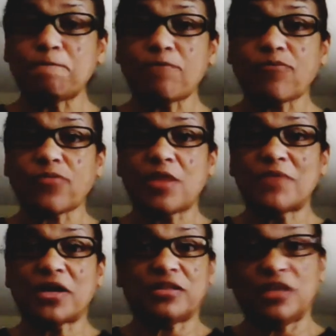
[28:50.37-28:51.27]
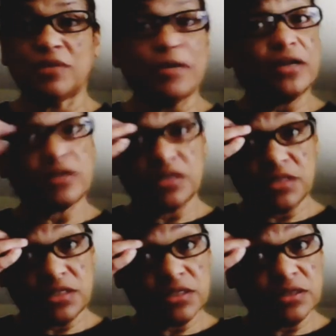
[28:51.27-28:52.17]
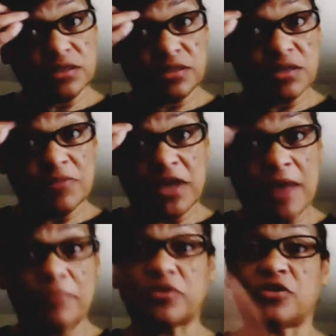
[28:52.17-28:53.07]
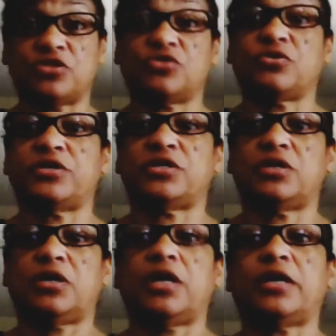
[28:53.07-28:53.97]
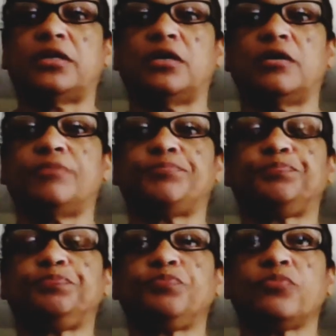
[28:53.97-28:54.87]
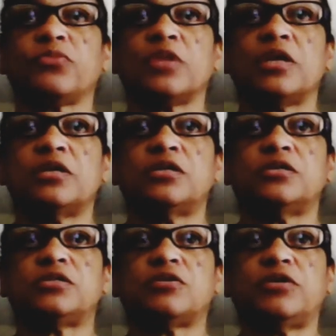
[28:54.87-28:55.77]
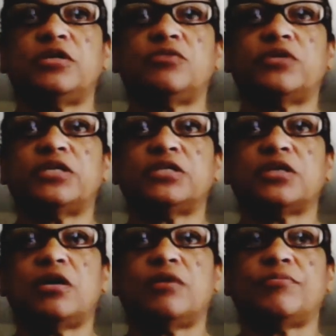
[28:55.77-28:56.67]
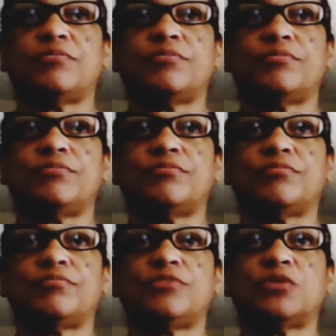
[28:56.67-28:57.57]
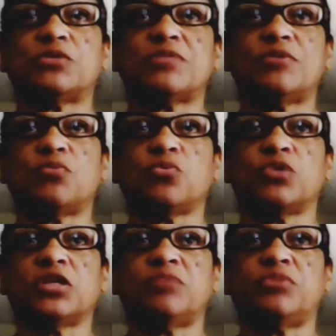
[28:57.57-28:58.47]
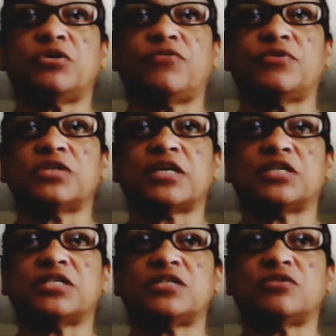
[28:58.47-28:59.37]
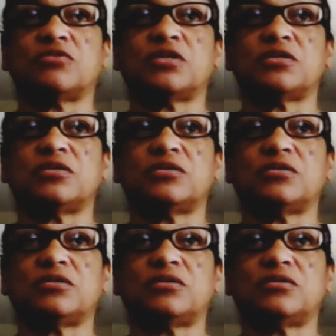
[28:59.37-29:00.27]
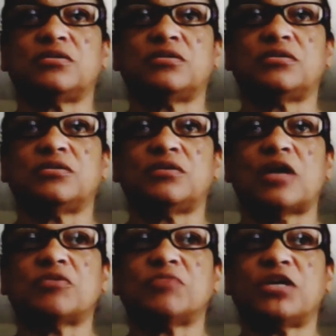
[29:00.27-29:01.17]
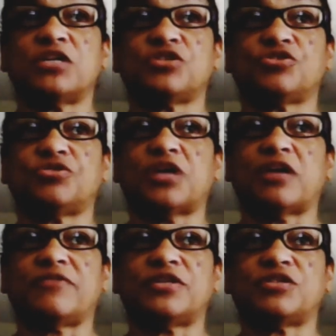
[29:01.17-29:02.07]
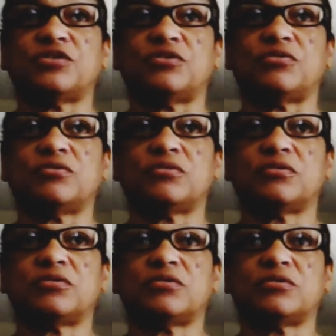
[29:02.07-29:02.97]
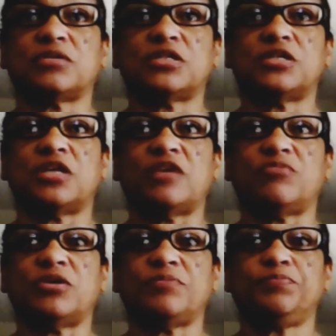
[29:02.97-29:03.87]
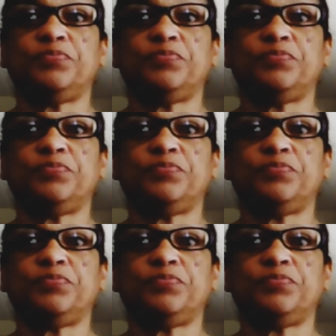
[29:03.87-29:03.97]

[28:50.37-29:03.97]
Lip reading: gonna think about it, because something happened with our storage. And so anyways, there was something really beautiful. It was like a silk. I was making a shirt out of it too, and she gave me.